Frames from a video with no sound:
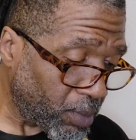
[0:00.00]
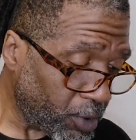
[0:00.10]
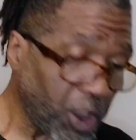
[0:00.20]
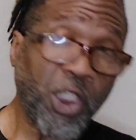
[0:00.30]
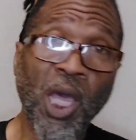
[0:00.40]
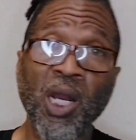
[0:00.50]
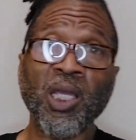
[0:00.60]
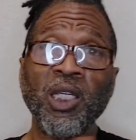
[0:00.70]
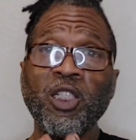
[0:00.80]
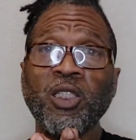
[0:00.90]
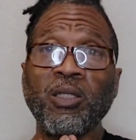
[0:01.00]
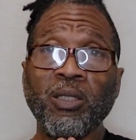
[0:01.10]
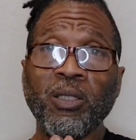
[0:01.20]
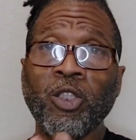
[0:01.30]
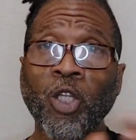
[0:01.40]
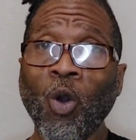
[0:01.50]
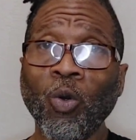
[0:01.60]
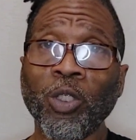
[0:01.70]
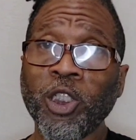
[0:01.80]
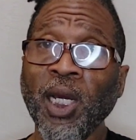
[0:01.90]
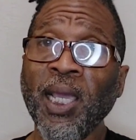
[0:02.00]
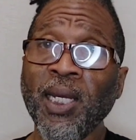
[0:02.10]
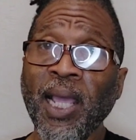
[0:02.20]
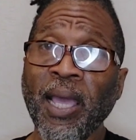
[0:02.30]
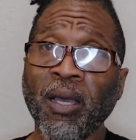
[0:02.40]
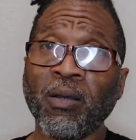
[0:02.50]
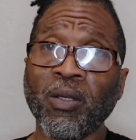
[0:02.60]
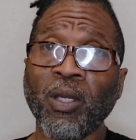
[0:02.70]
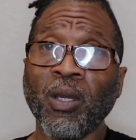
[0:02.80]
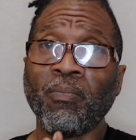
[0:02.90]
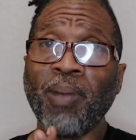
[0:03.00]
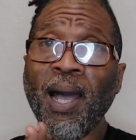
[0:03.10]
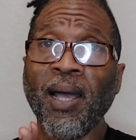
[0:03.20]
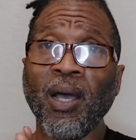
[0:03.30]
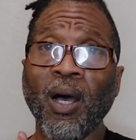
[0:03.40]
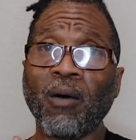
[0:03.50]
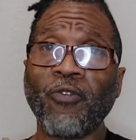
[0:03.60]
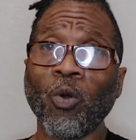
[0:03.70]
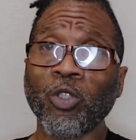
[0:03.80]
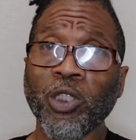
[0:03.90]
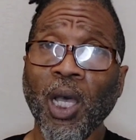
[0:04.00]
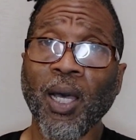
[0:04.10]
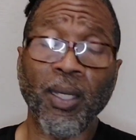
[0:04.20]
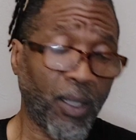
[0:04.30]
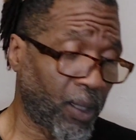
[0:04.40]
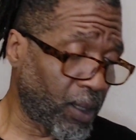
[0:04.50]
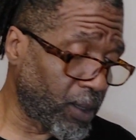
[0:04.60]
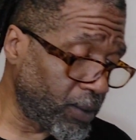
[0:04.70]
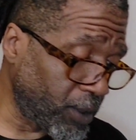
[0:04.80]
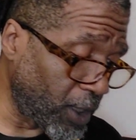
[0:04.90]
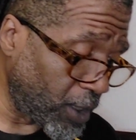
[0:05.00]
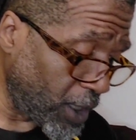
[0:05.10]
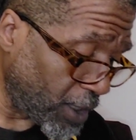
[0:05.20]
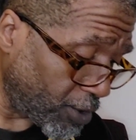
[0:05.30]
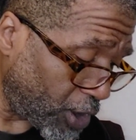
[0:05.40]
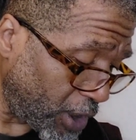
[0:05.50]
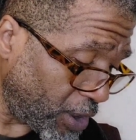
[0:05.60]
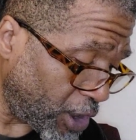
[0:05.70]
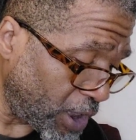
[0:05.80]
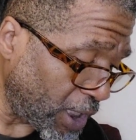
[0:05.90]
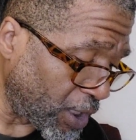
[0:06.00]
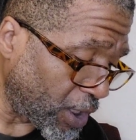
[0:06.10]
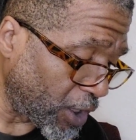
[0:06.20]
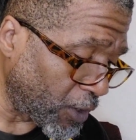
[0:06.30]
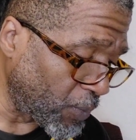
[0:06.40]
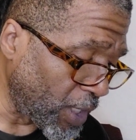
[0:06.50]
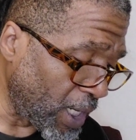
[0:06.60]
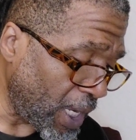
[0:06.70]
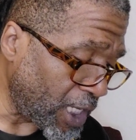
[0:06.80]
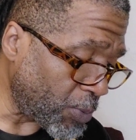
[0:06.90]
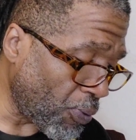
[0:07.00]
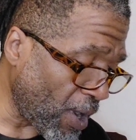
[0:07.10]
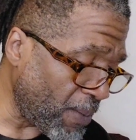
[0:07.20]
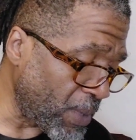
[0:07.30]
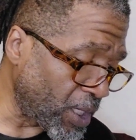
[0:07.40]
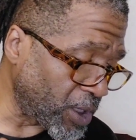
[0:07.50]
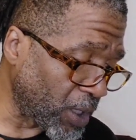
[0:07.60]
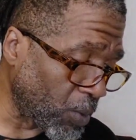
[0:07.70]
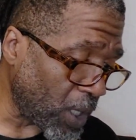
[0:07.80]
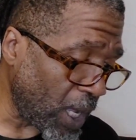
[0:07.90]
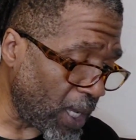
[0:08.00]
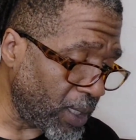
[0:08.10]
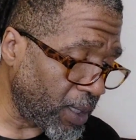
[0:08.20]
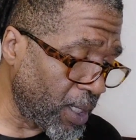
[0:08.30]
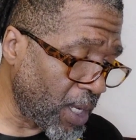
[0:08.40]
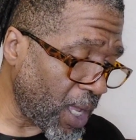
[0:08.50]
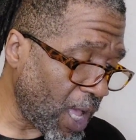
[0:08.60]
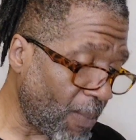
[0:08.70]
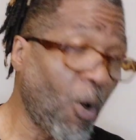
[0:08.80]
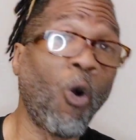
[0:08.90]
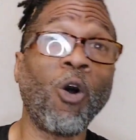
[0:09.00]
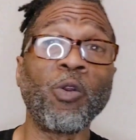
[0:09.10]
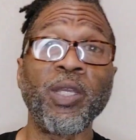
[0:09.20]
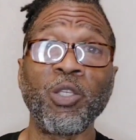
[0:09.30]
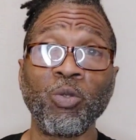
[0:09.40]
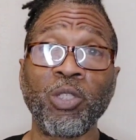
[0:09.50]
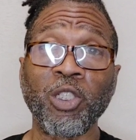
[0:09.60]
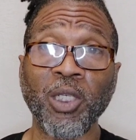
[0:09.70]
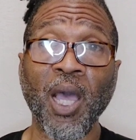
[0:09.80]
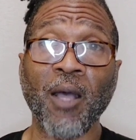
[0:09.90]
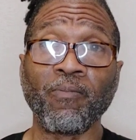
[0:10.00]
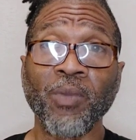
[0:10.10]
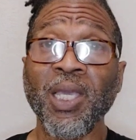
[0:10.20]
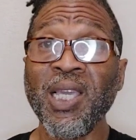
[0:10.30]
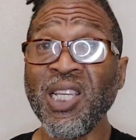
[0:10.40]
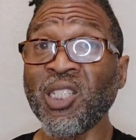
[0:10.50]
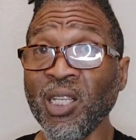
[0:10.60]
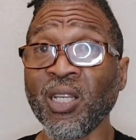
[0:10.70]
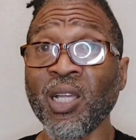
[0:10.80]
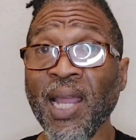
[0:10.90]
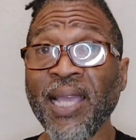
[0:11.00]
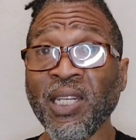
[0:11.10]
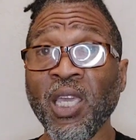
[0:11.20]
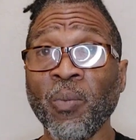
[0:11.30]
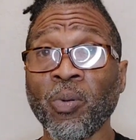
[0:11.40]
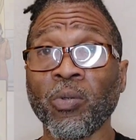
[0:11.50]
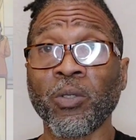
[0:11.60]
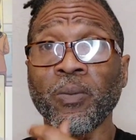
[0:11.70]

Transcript: T'Challa gets told to stand down by Folasad. She tell him, as Prime Minister of Wakanda, I'm ordering you to stop. He's still a Galactic Emperor.